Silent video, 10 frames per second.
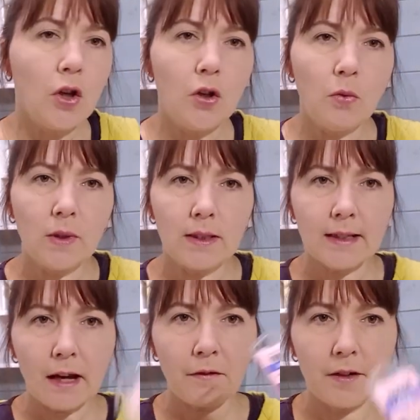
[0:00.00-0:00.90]
You will
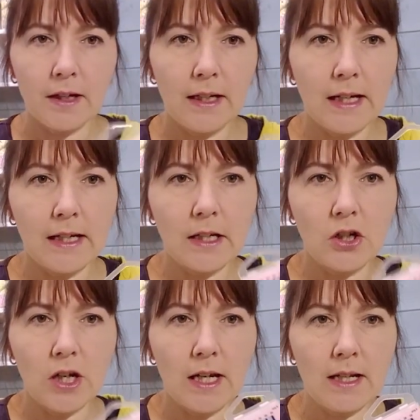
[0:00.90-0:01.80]
definitely need a
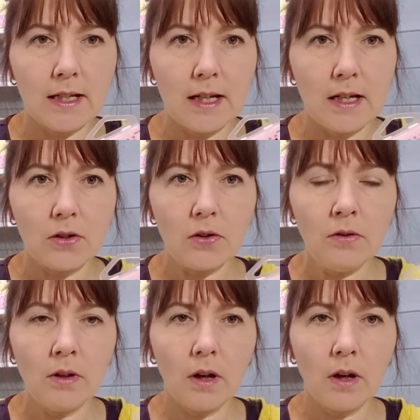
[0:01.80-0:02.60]
jeans needle.